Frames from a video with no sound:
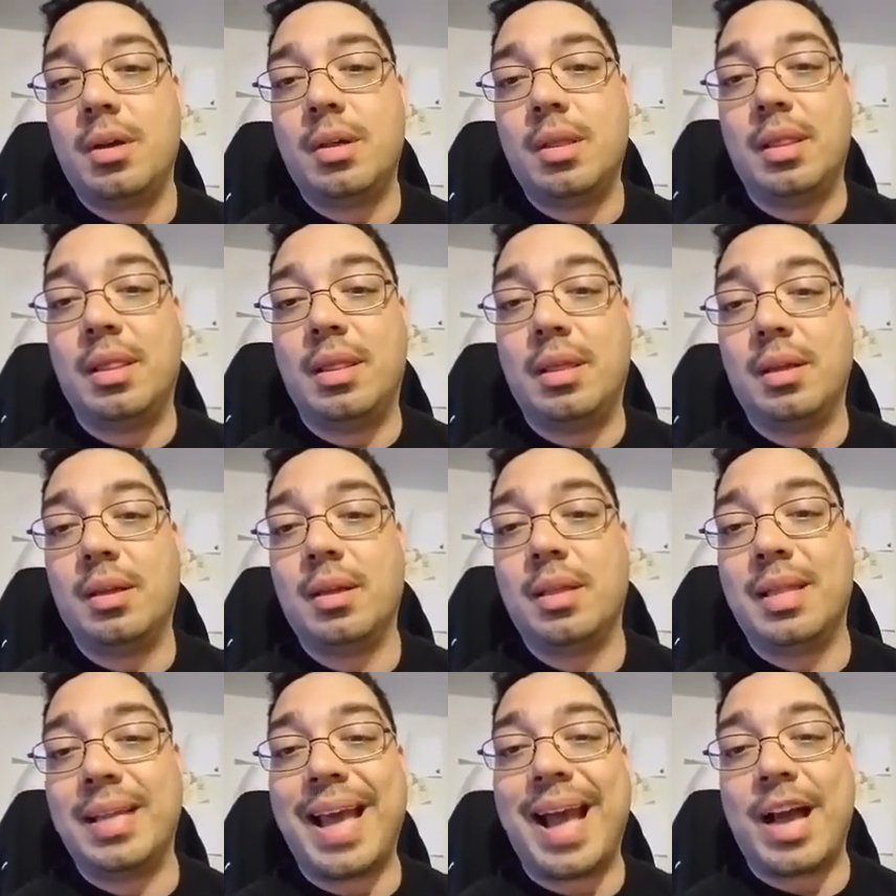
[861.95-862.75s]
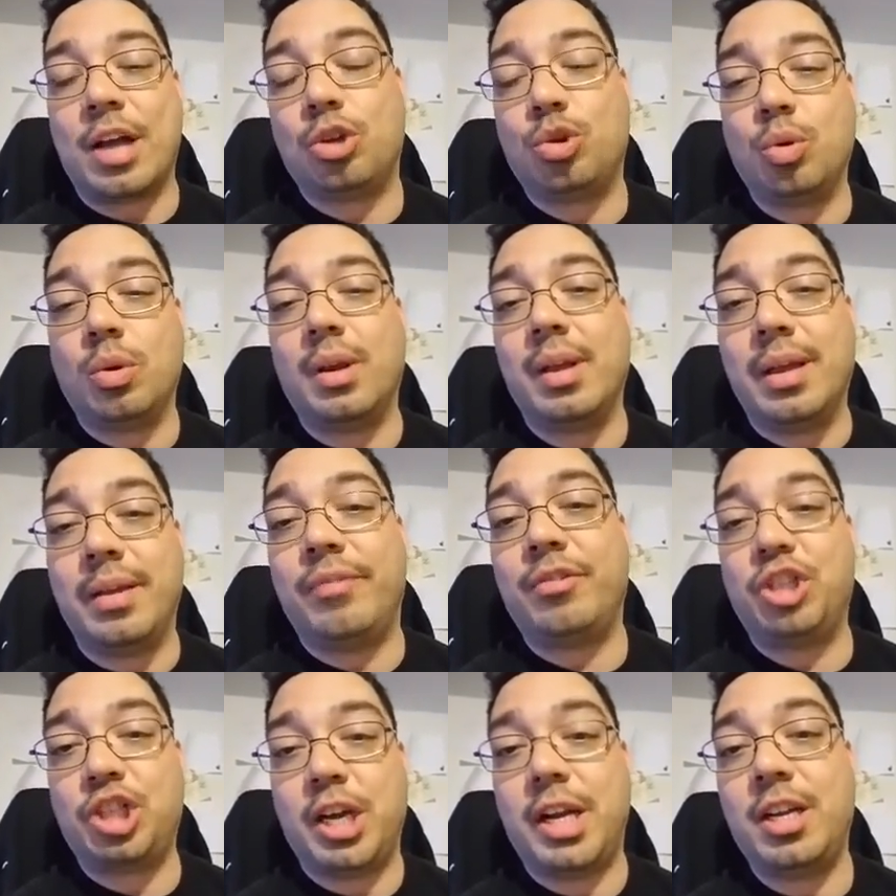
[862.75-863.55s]
the actual
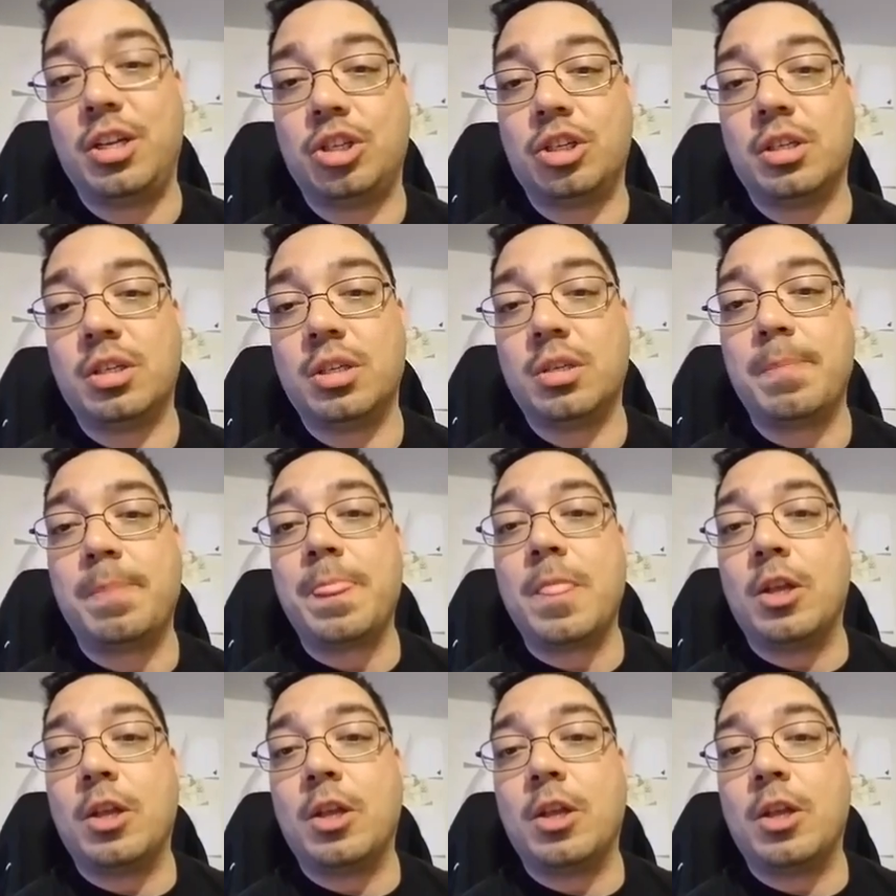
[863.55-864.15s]
leaf changes.